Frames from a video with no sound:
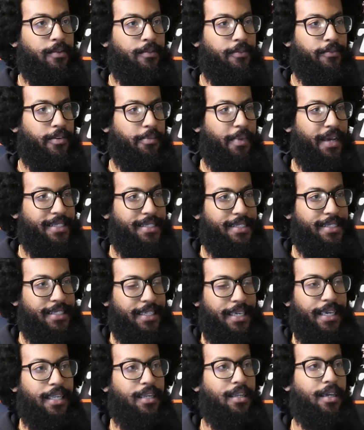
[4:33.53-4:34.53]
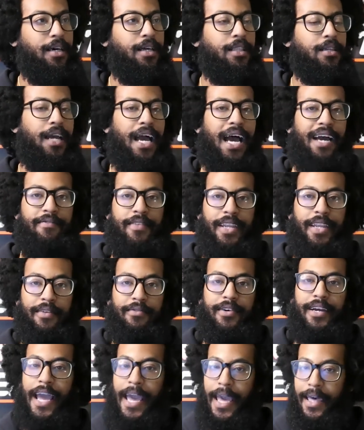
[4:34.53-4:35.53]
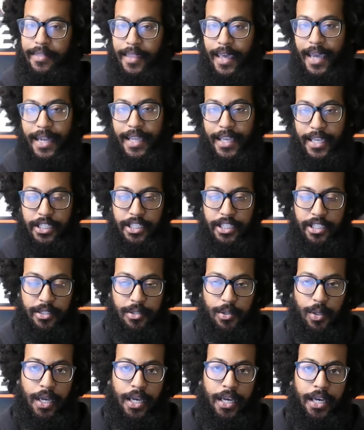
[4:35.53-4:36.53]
for my skin color? I've never had that issue.